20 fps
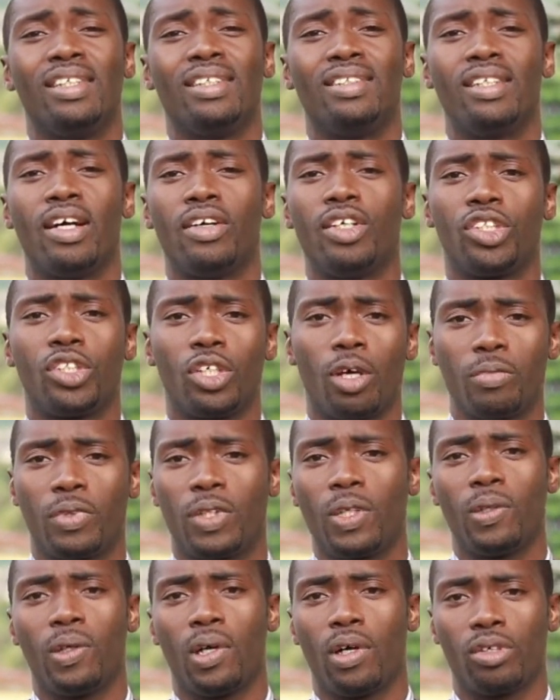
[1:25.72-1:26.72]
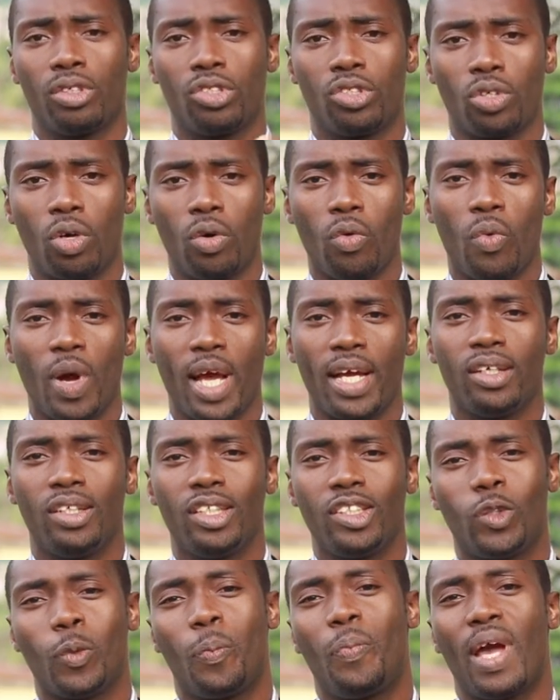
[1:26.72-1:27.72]
there is something wrong somewhere, you
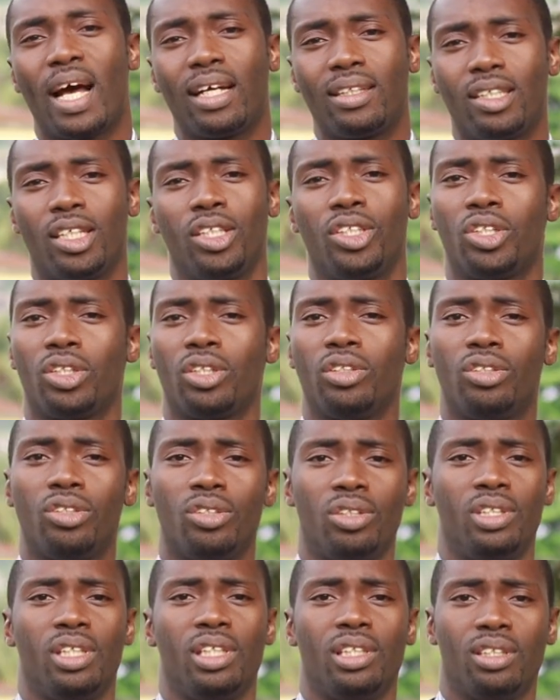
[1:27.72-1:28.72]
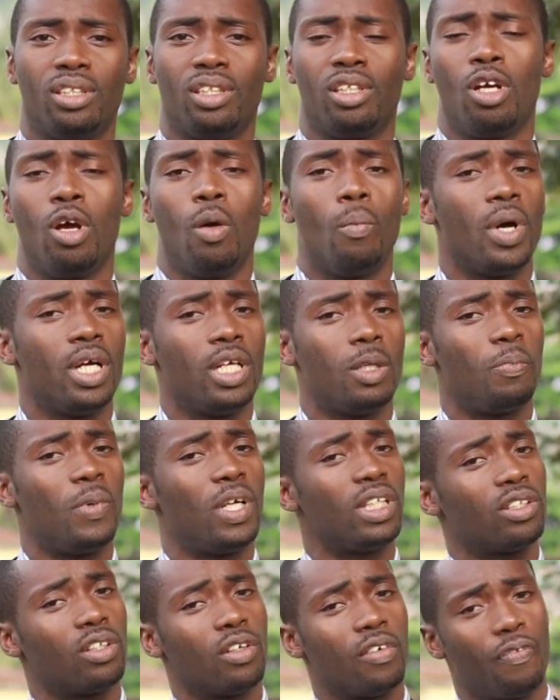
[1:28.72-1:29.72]
need to pay attention to this. But in the
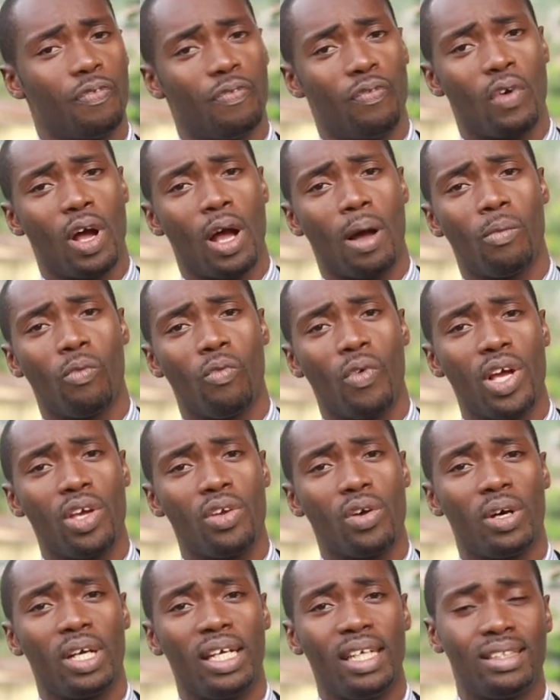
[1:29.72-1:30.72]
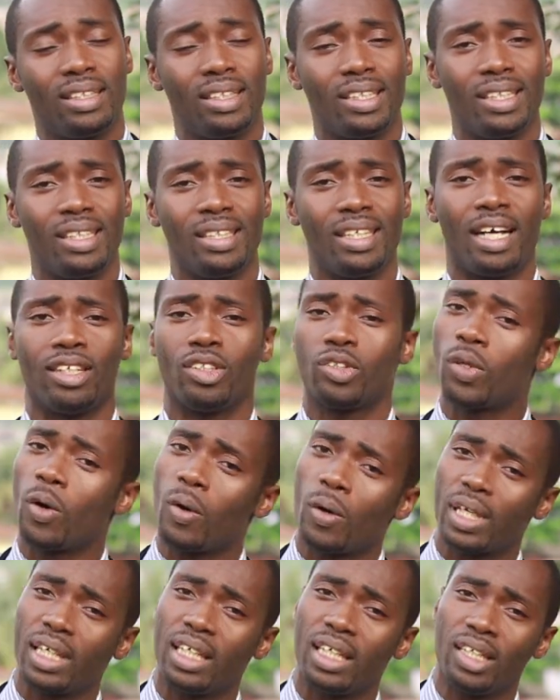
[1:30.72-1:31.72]
place of when you're eating and
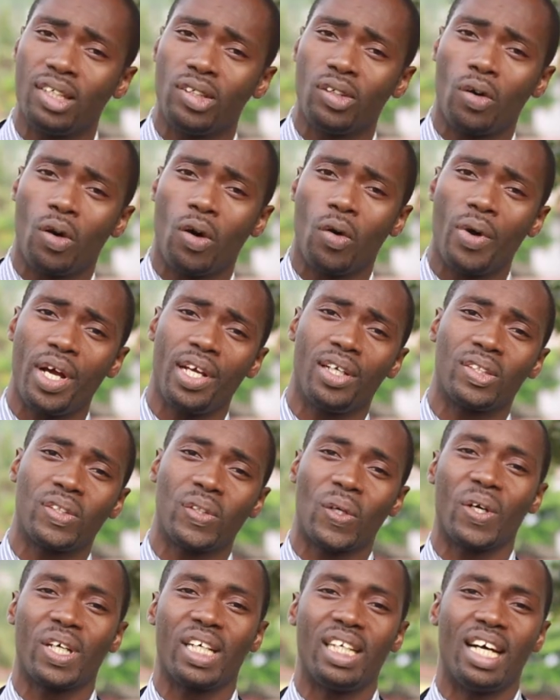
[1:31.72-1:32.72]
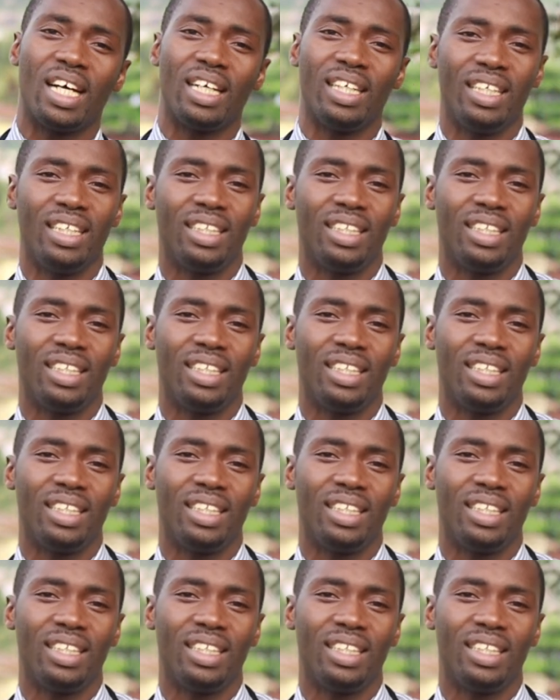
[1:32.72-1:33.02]
talking, or when you're talking and